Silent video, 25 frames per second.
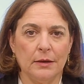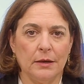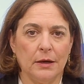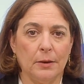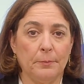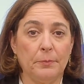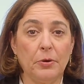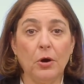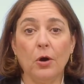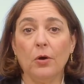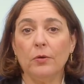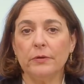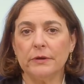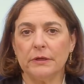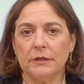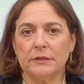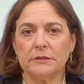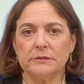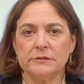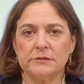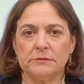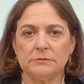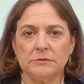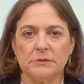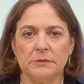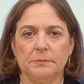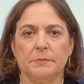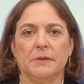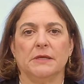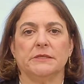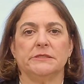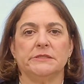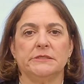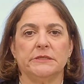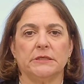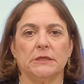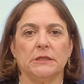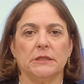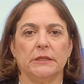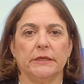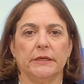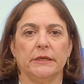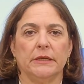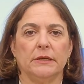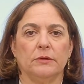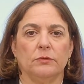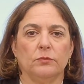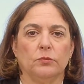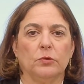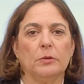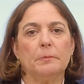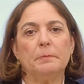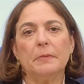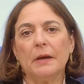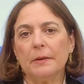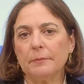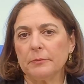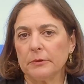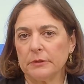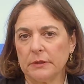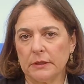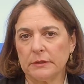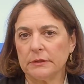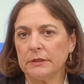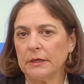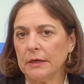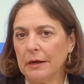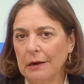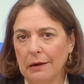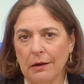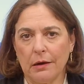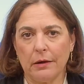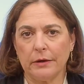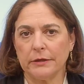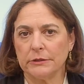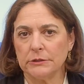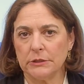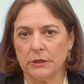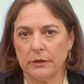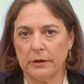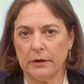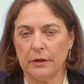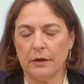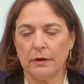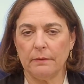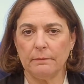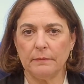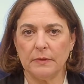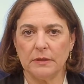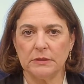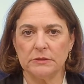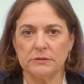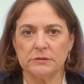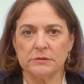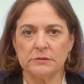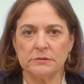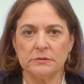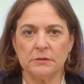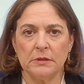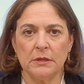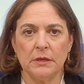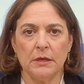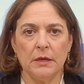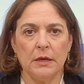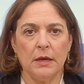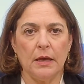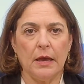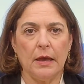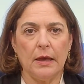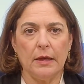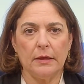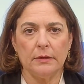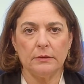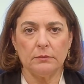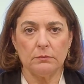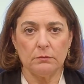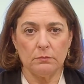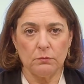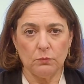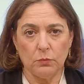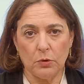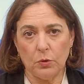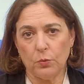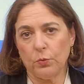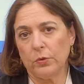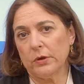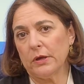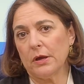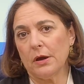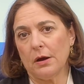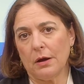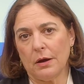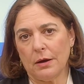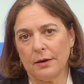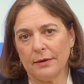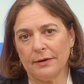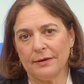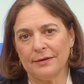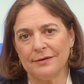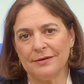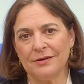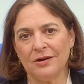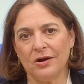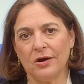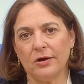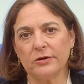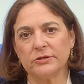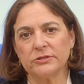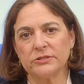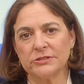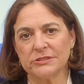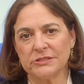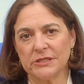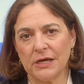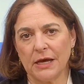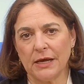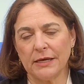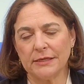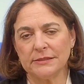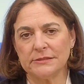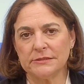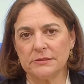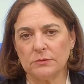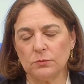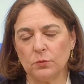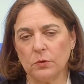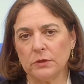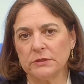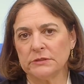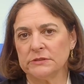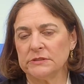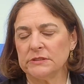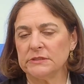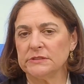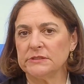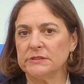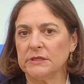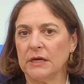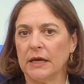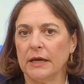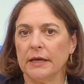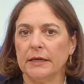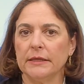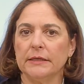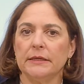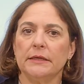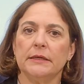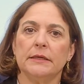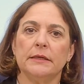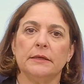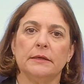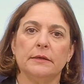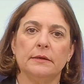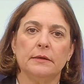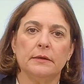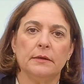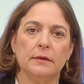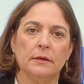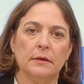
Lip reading: opponents domestically remember that they aren't our enemies and what we are sides in one society,